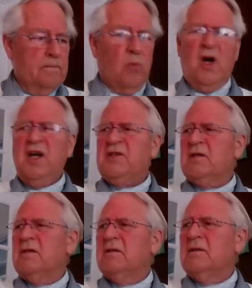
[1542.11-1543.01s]
What?
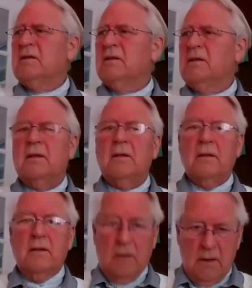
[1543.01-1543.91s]

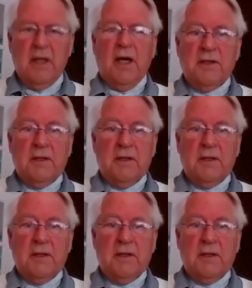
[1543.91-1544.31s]
Yes.